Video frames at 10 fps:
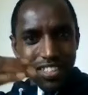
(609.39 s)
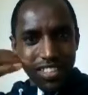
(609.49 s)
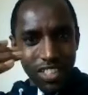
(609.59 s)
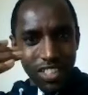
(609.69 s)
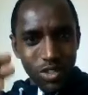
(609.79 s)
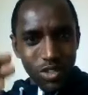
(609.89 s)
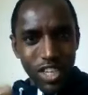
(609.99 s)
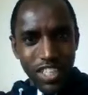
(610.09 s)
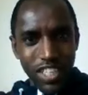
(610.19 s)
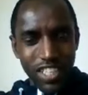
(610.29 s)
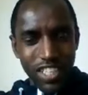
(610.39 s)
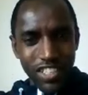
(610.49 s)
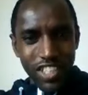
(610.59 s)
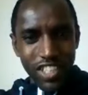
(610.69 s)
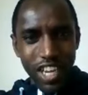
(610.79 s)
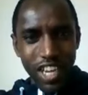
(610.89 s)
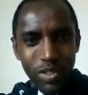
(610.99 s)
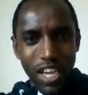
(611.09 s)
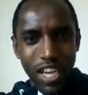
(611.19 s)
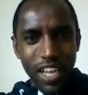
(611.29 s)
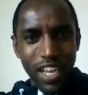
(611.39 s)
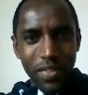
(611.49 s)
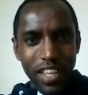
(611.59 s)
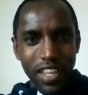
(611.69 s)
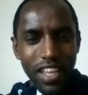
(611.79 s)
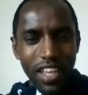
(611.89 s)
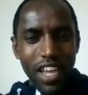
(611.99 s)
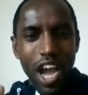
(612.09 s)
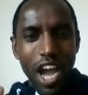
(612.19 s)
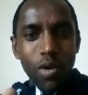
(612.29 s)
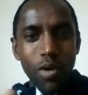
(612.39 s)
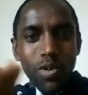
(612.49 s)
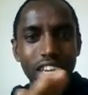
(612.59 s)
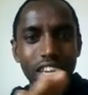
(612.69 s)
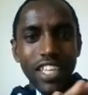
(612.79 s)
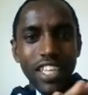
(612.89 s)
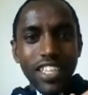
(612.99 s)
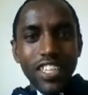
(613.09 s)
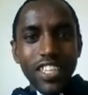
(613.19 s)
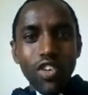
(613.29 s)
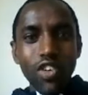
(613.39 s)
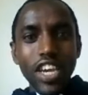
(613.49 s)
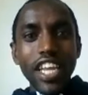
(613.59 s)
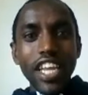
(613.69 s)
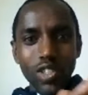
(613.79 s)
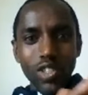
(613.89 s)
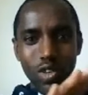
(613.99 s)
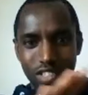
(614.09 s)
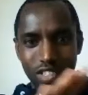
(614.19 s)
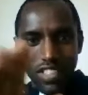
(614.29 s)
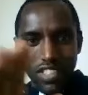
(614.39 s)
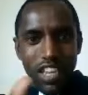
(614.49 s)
teach you another thing, inshallah ta'ala, how you can get rid of any thoughts.